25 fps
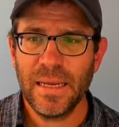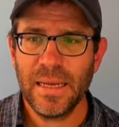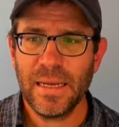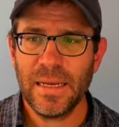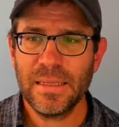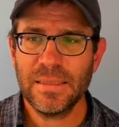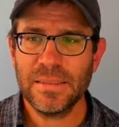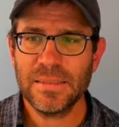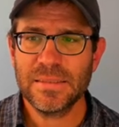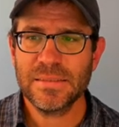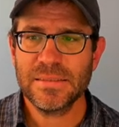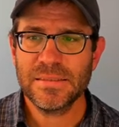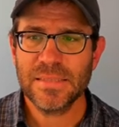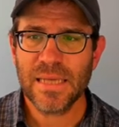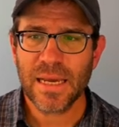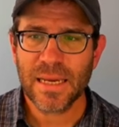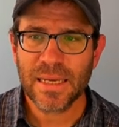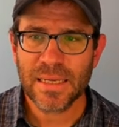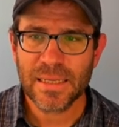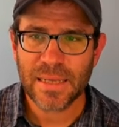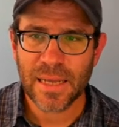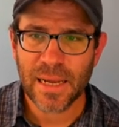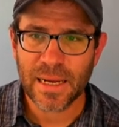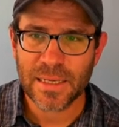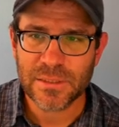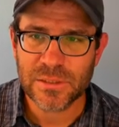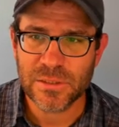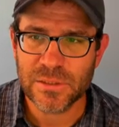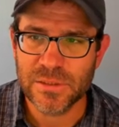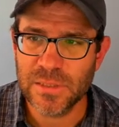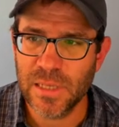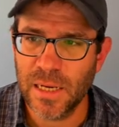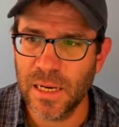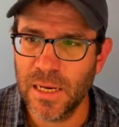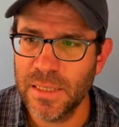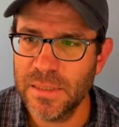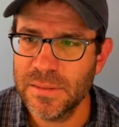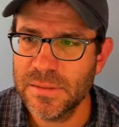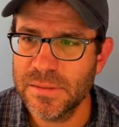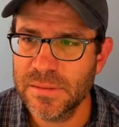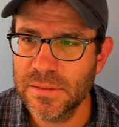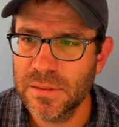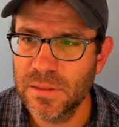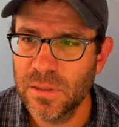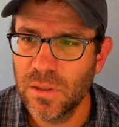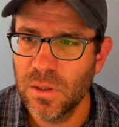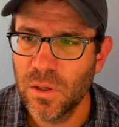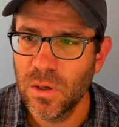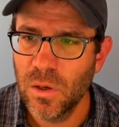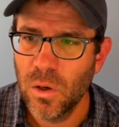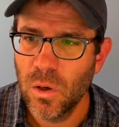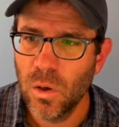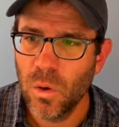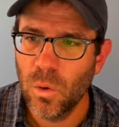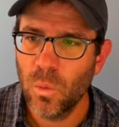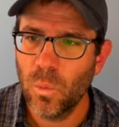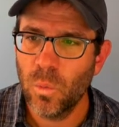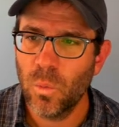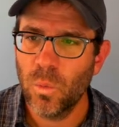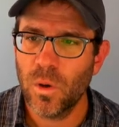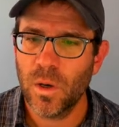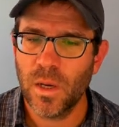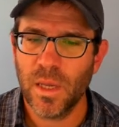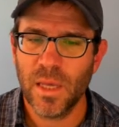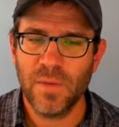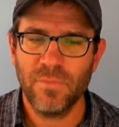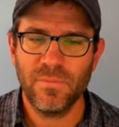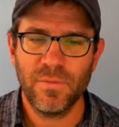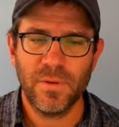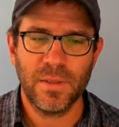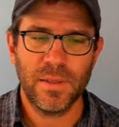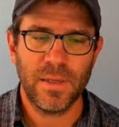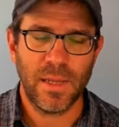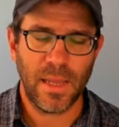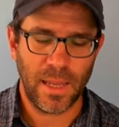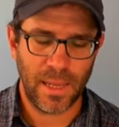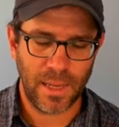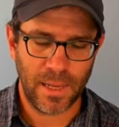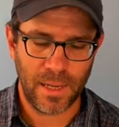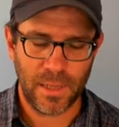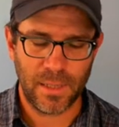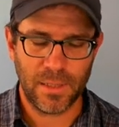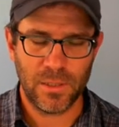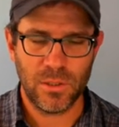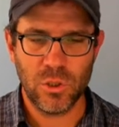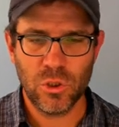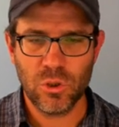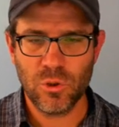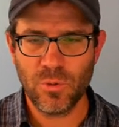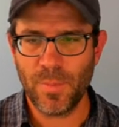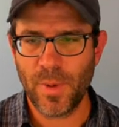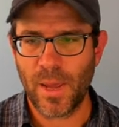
In the second exercise, we're given a new